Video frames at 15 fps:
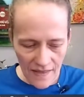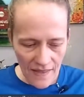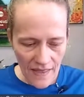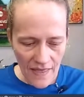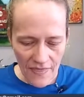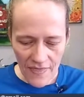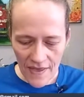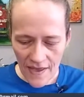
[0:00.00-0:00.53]

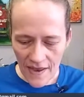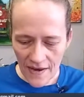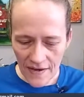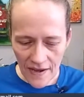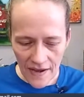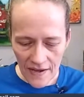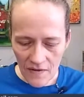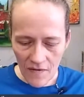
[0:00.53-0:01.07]
And then
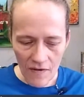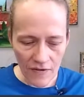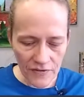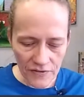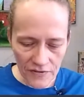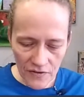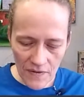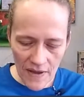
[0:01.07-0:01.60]
I
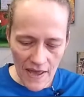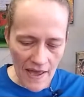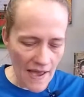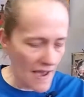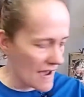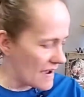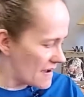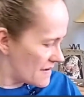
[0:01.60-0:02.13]
also
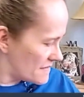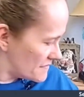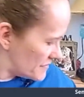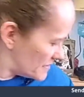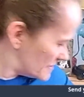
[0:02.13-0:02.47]
have,